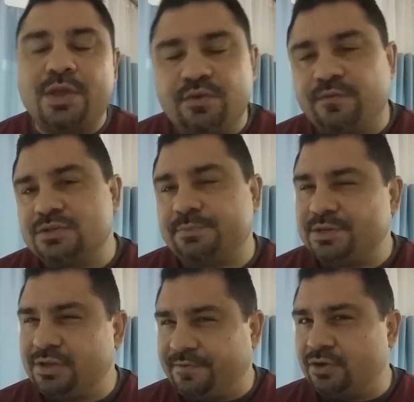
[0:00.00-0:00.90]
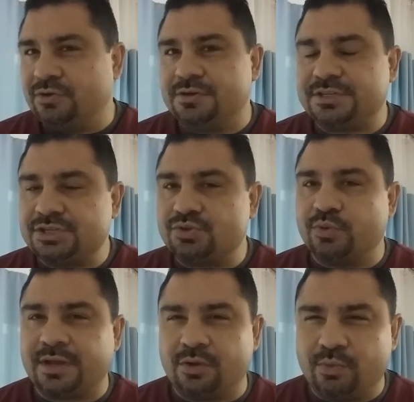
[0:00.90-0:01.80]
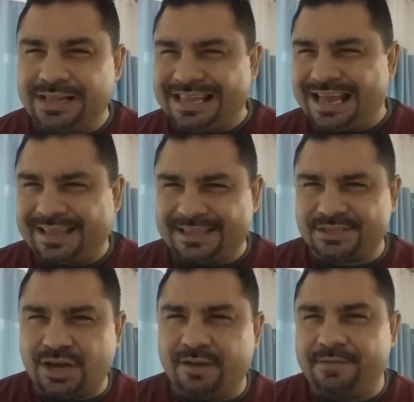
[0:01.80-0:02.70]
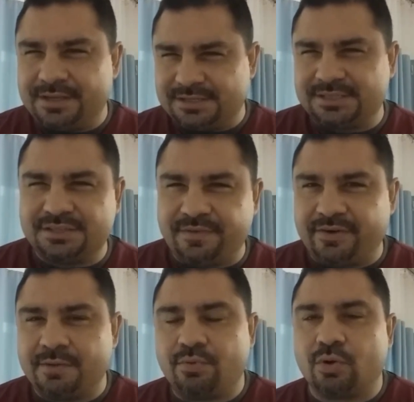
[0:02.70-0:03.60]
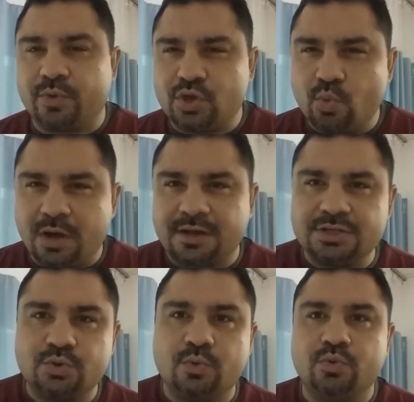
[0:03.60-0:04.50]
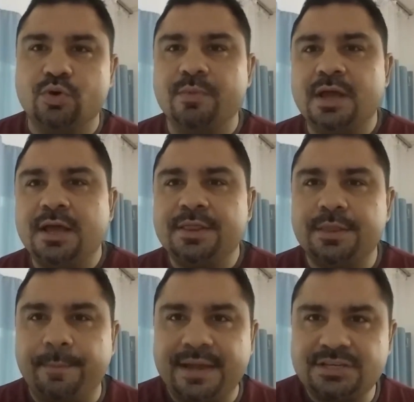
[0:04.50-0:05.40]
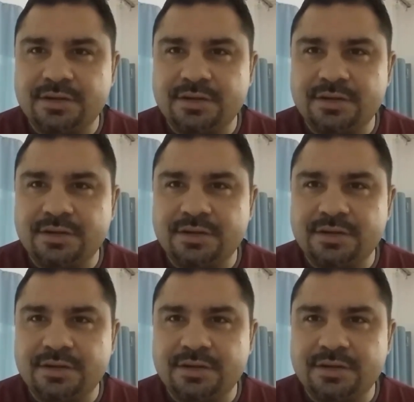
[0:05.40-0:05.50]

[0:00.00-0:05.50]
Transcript: When you first, especially if you're a nursing student and you really lack this confidence, this is very important. When you walk into a room, the